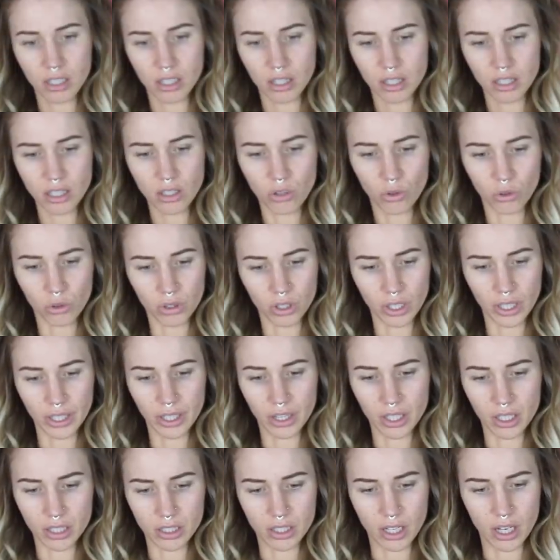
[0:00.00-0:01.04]
I think you hold it like
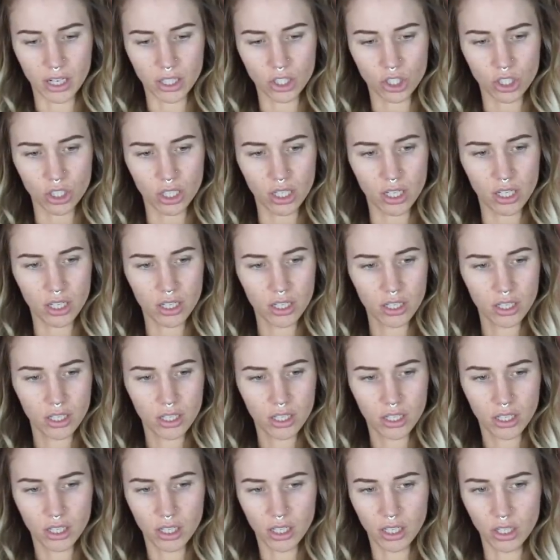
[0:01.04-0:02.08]
this actually,
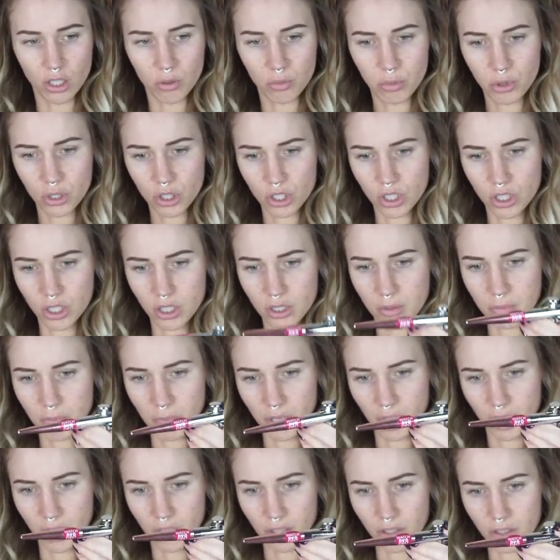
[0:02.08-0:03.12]
and you push this
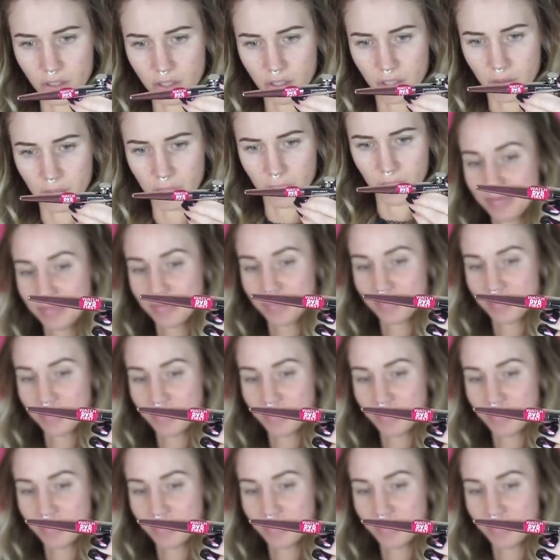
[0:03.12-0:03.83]
button or something.